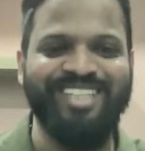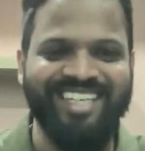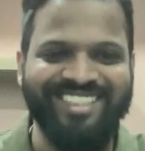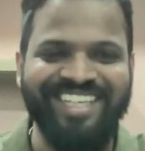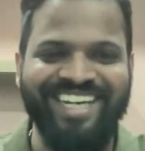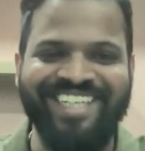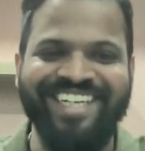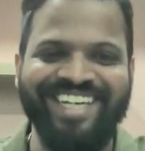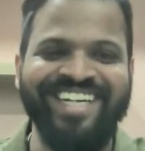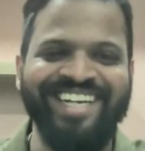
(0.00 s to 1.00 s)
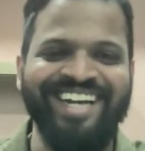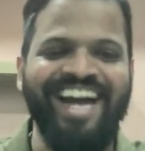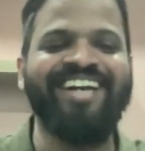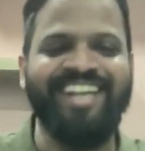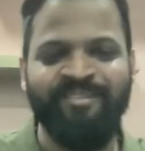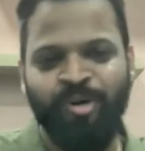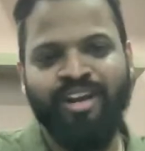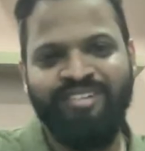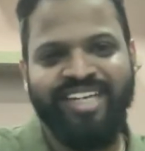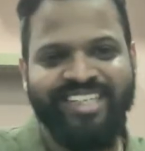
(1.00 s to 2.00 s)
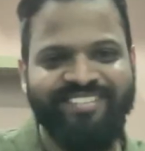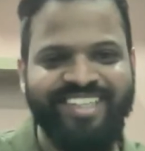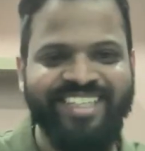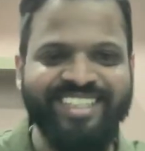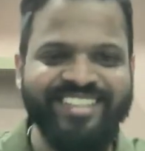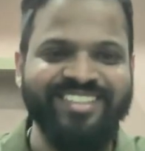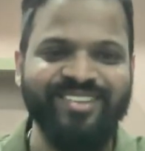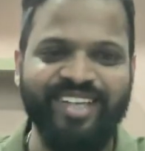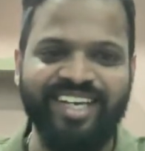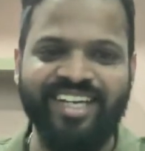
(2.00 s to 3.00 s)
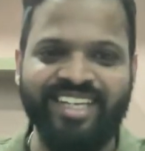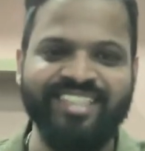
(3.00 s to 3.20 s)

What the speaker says: that's the idea, and more effectively. So yeah.